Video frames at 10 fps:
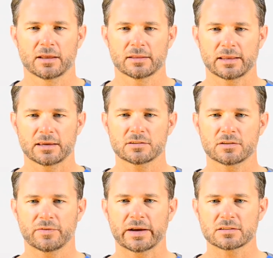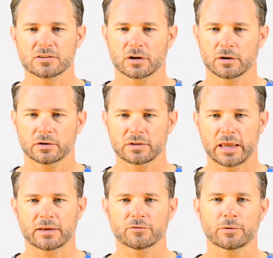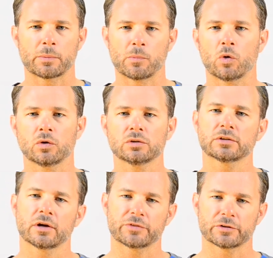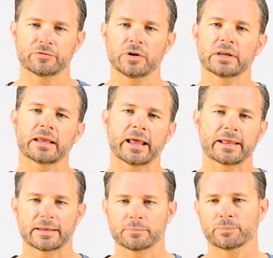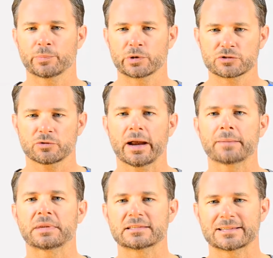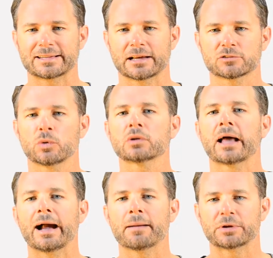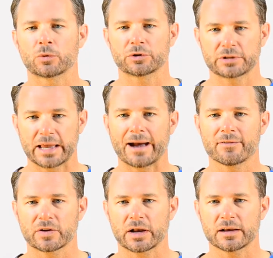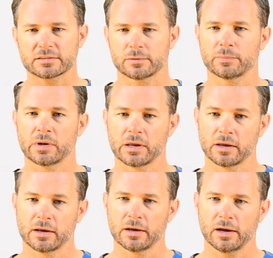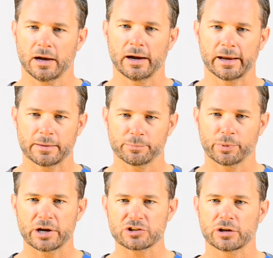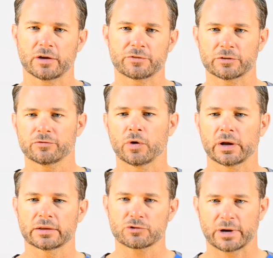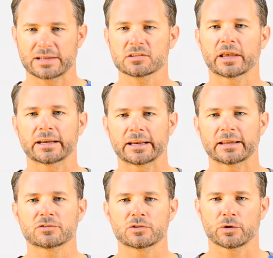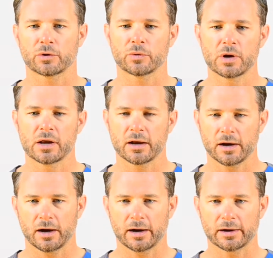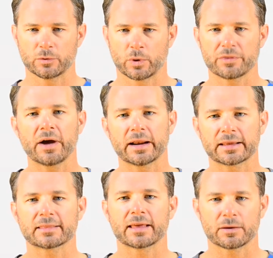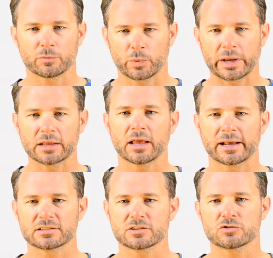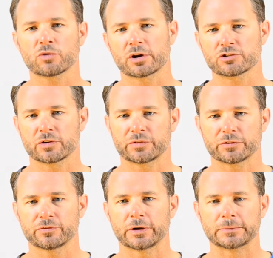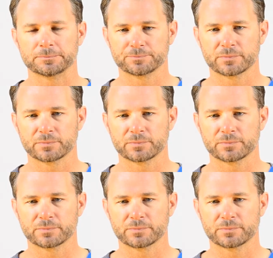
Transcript: These devices are taken from a mold of your foot and then prescribed and sent out to a lab in order to have a custom impression of your foot translated into an orthotic that realigns the structure of your foot.